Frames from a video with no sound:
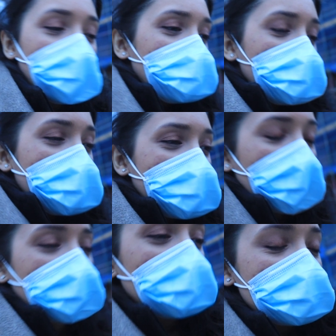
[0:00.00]
I'm really
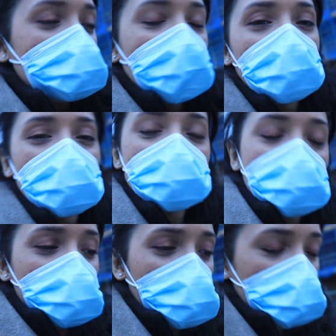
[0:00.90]
glad that today went
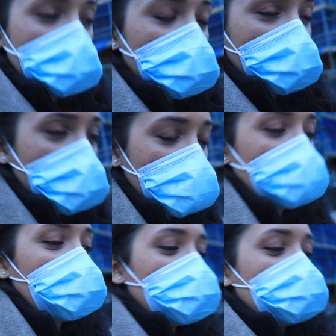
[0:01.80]
smoothly
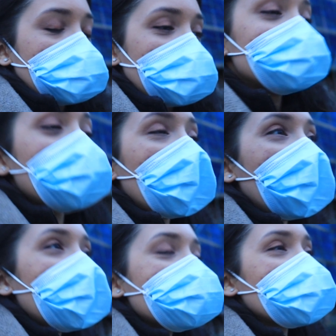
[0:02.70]
and I've
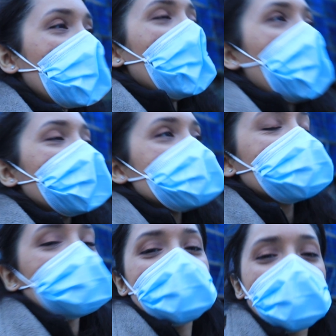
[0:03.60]
passed and it's
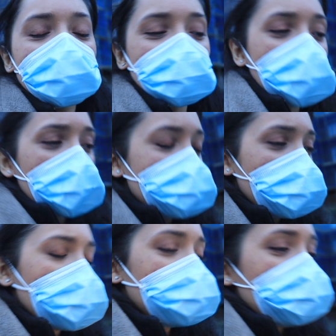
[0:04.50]
good news for my
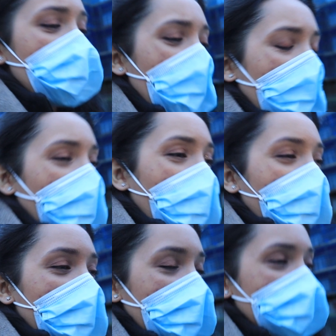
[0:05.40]
mum
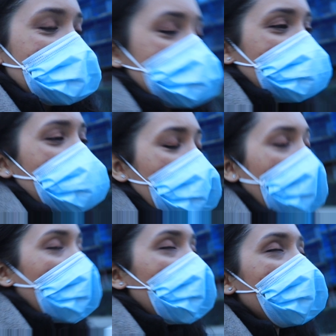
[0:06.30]
and
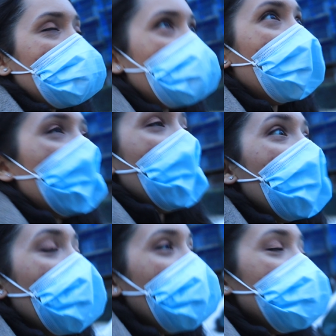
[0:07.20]
I
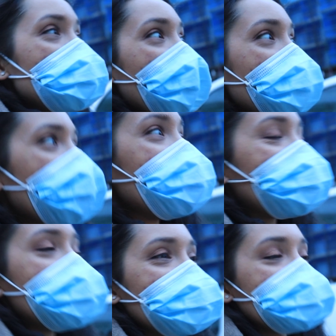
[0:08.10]
hope my mum
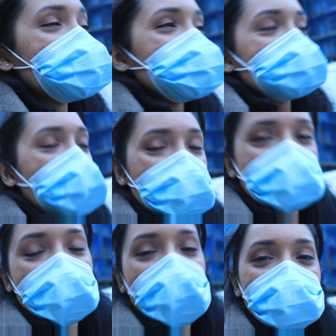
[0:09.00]
won't be too sad
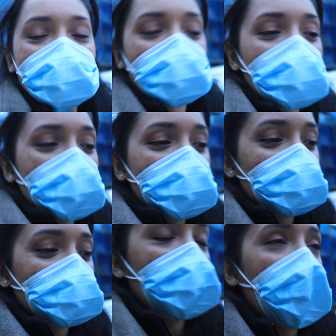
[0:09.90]
that I haven't got her any
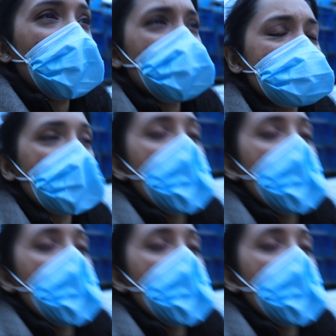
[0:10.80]
flowers.